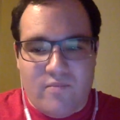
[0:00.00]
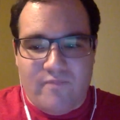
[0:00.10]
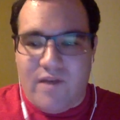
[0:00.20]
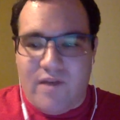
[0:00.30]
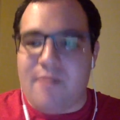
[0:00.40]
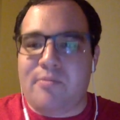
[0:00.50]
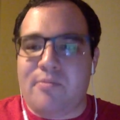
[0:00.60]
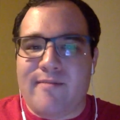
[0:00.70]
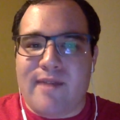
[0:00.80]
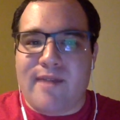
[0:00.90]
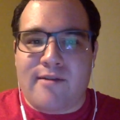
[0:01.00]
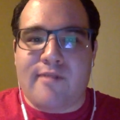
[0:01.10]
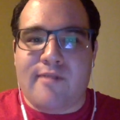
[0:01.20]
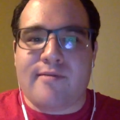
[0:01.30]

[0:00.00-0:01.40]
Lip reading: a complete mess. It was